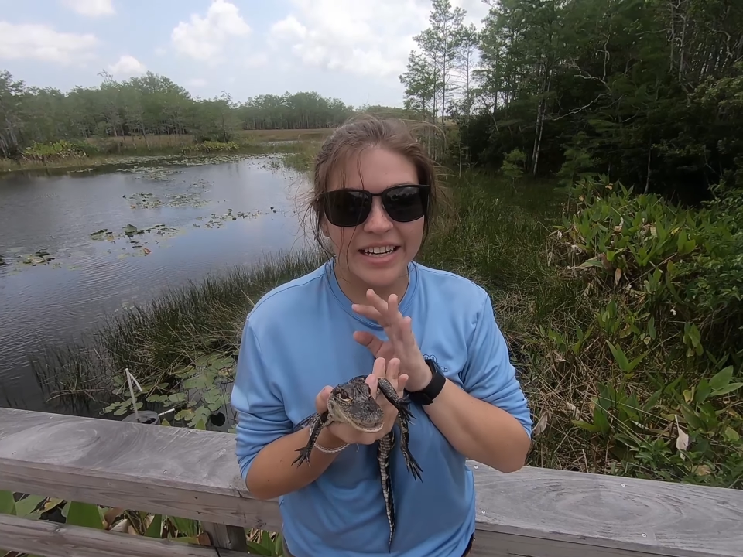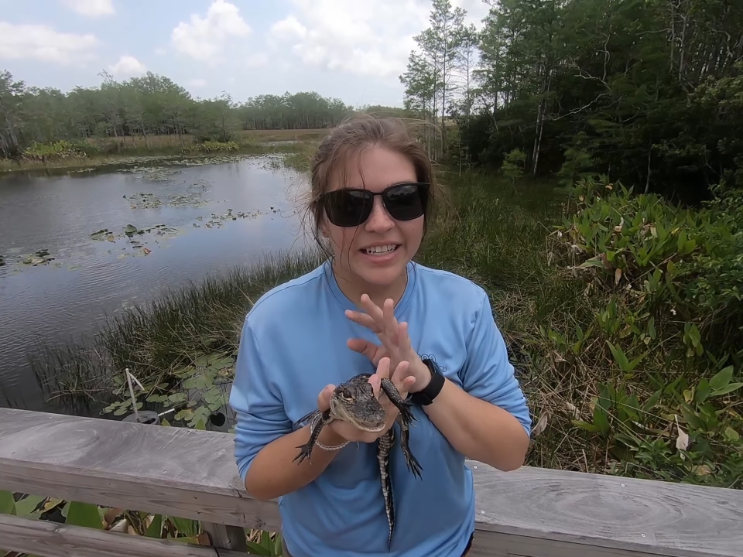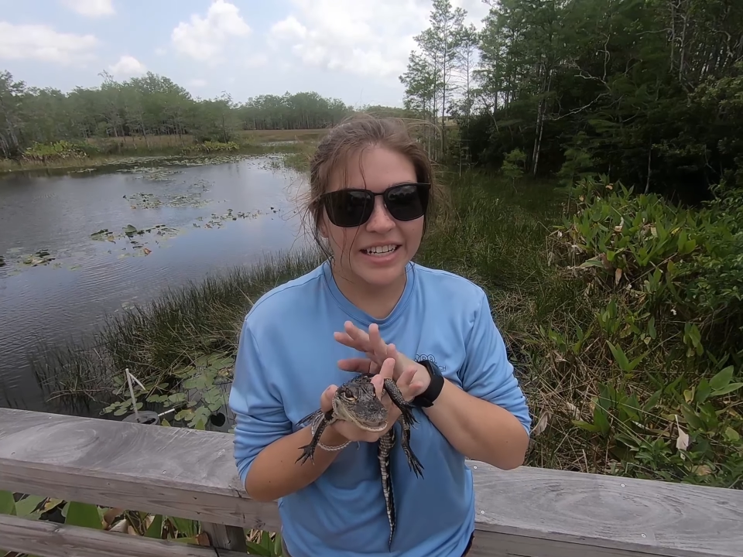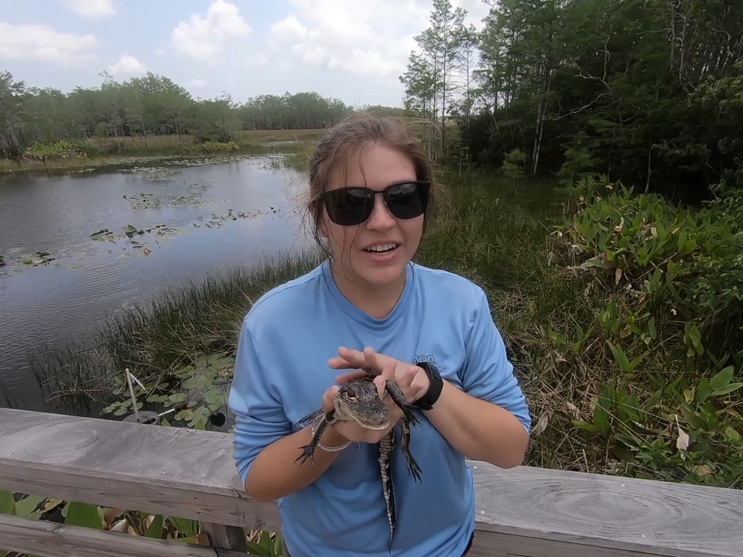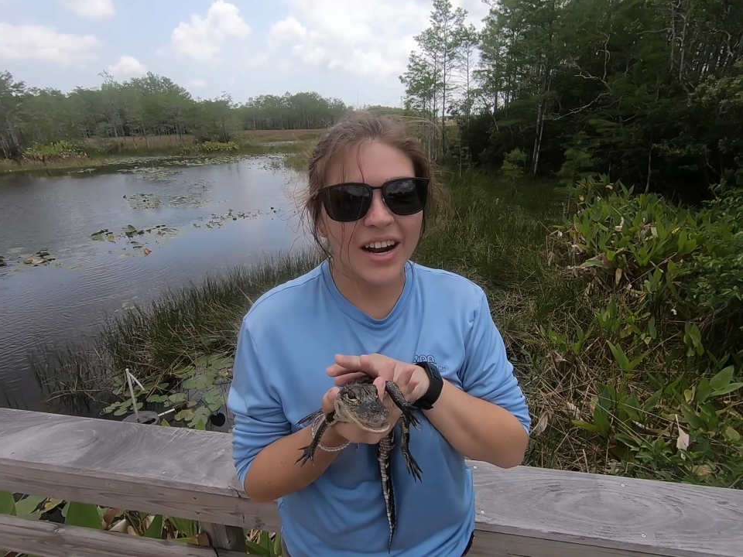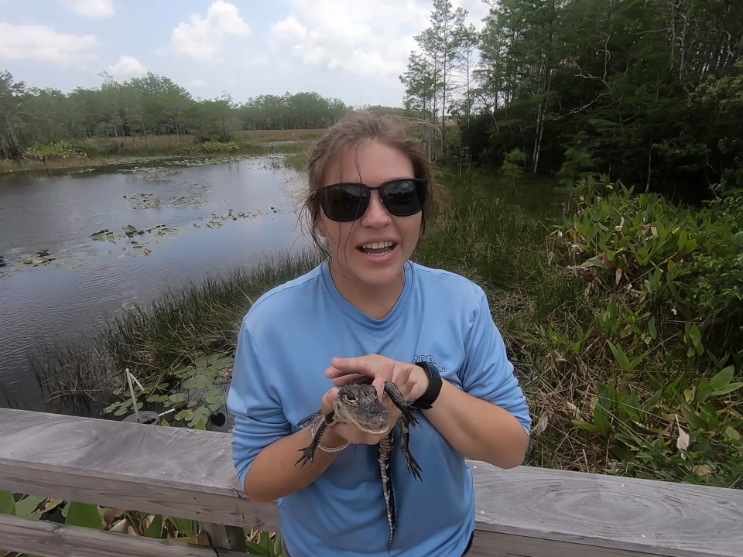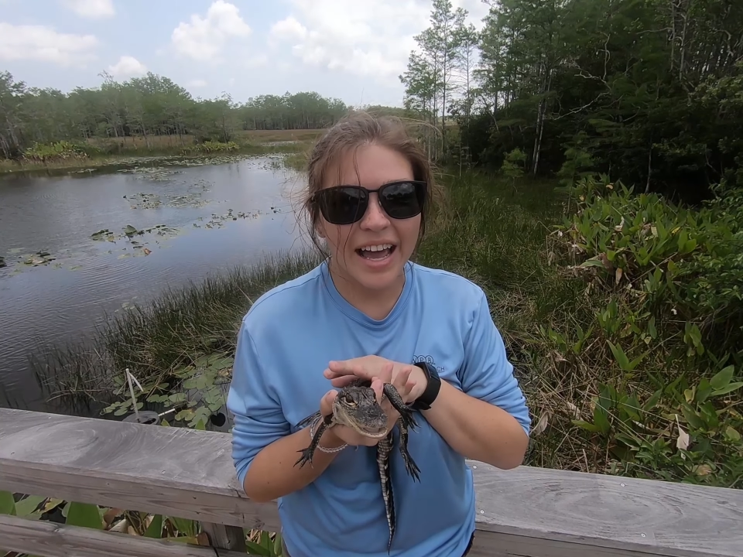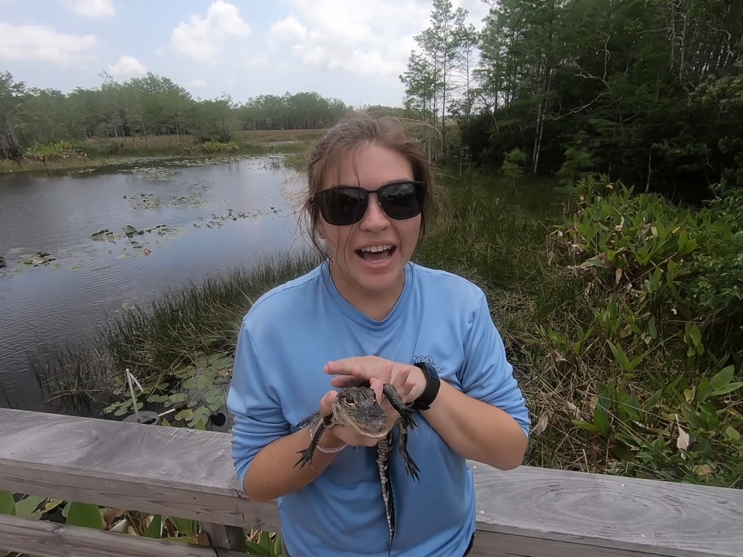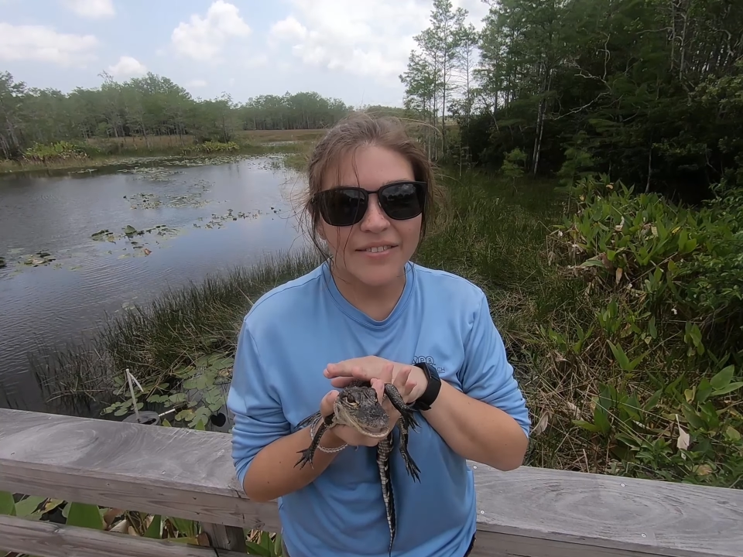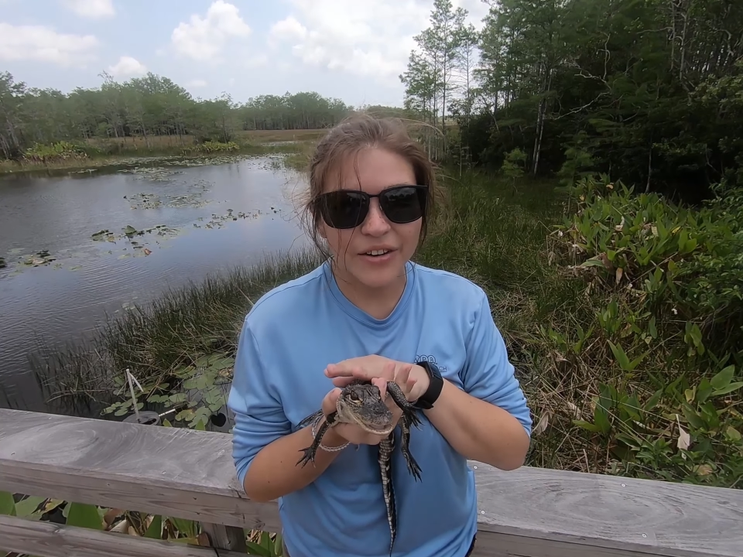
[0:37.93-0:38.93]
and here I
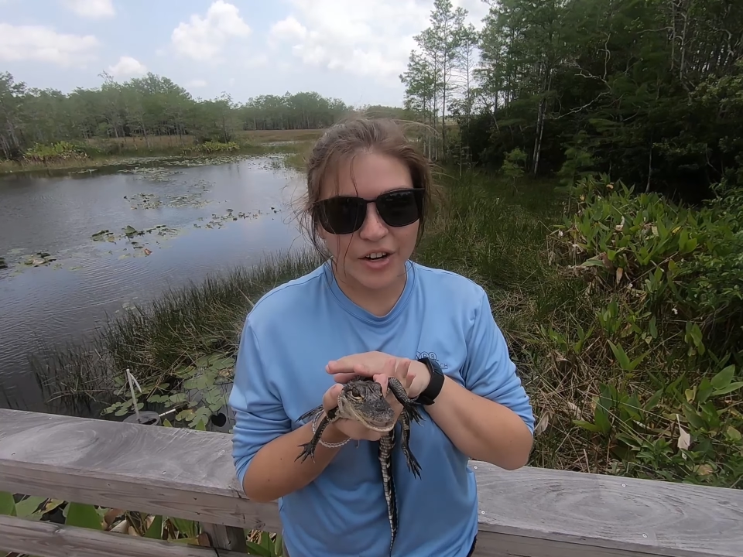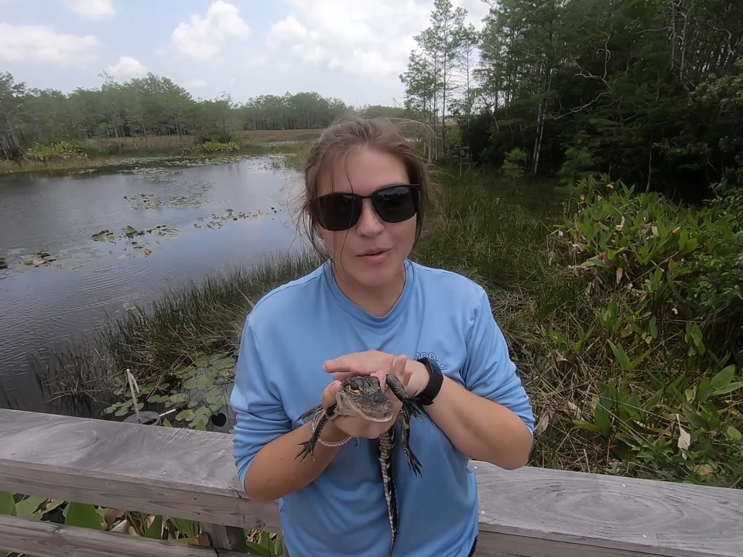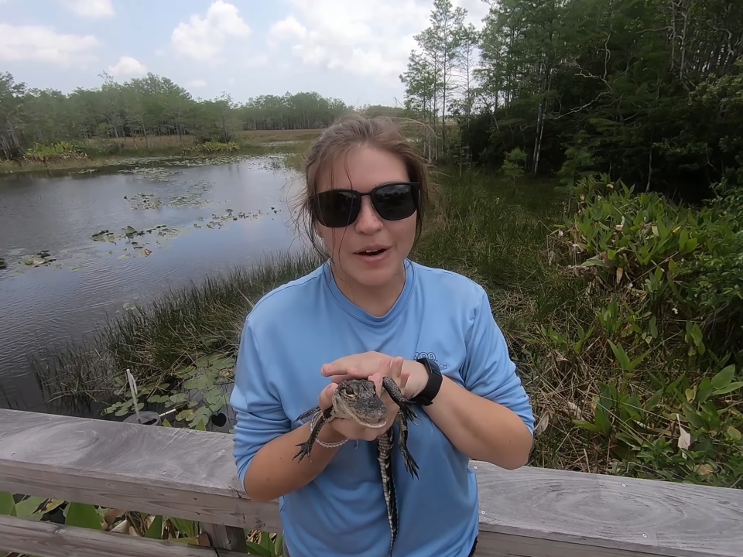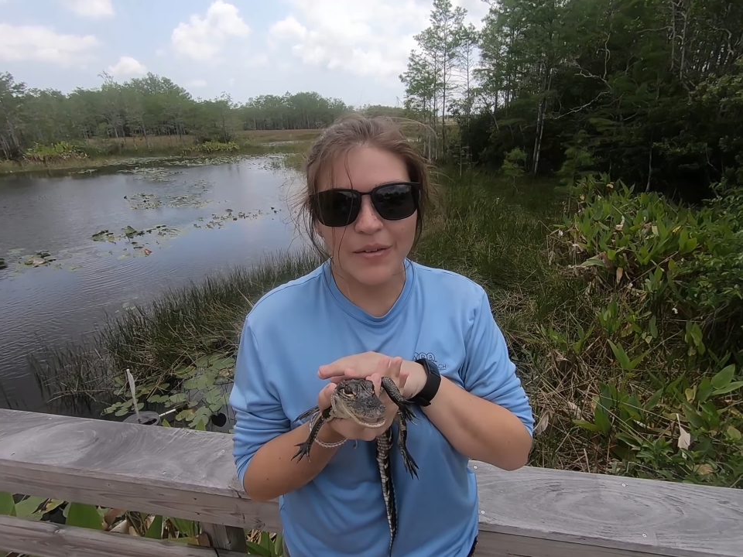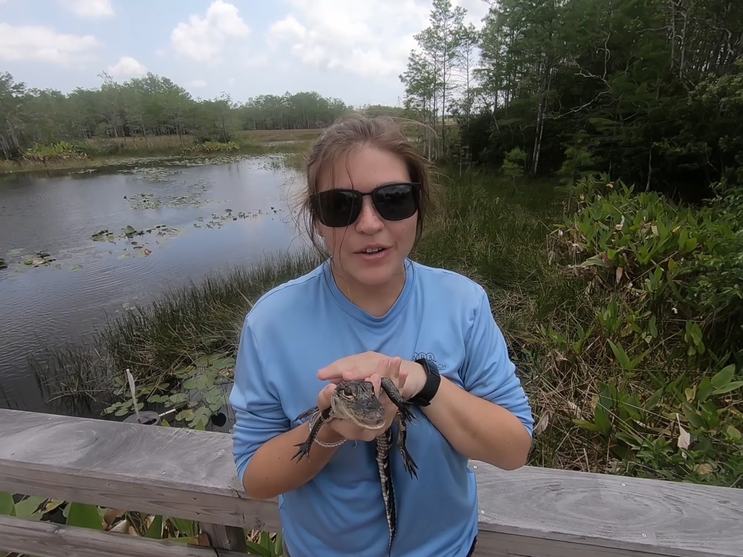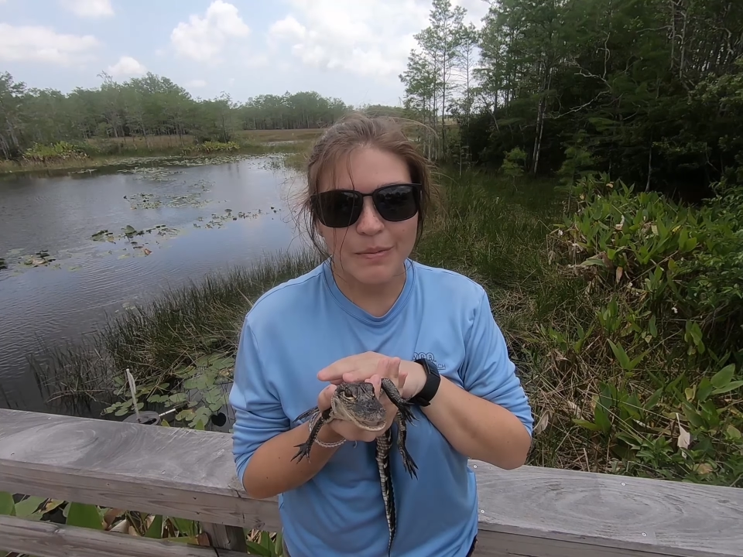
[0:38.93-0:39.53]
have Irma with